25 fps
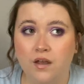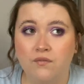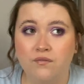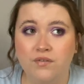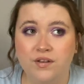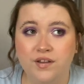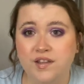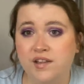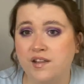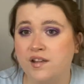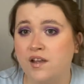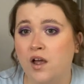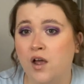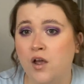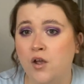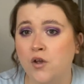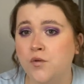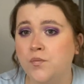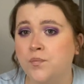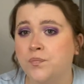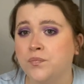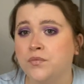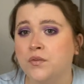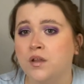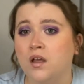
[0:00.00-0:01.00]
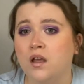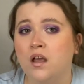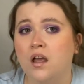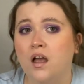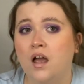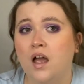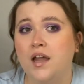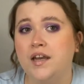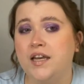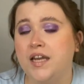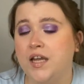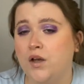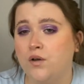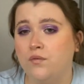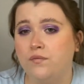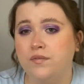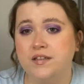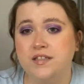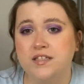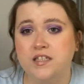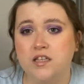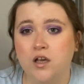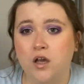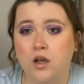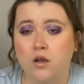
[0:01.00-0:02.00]
a video, a nail
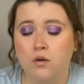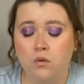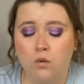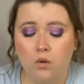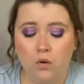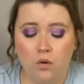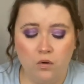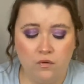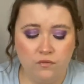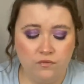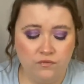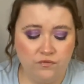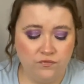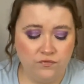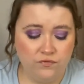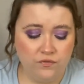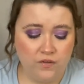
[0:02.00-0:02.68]
video of